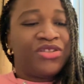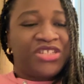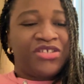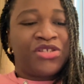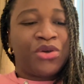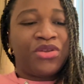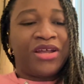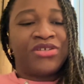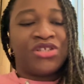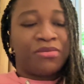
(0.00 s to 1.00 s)
So
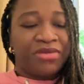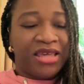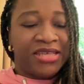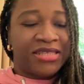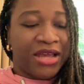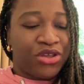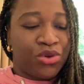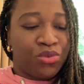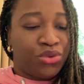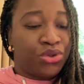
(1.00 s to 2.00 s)
there are some things that you
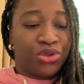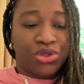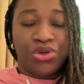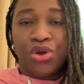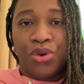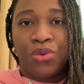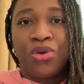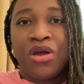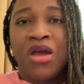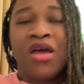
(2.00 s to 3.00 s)
wouldn't know,
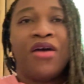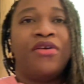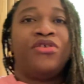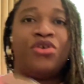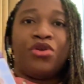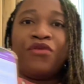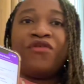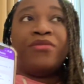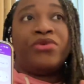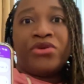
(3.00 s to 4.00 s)

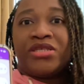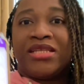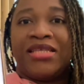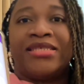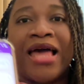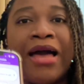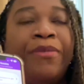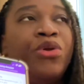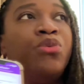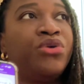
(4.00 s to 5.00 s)
from using this
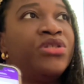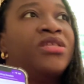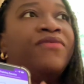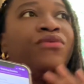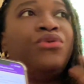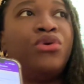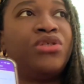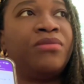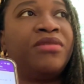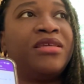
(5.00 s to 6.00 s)
app. You wouldn't even know
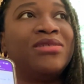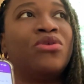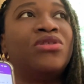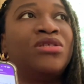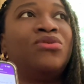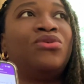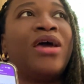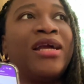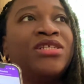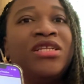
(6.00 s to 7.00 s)
some things until you
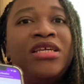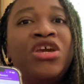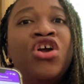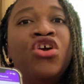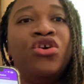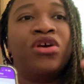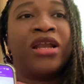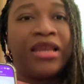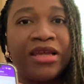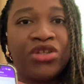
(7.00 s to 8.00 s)
actually
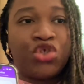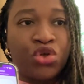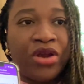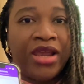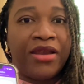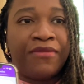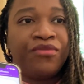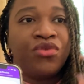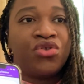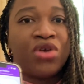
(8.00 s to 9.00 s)
click train
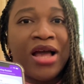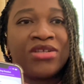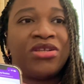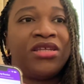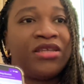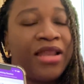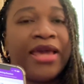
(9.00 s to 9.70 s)
to actually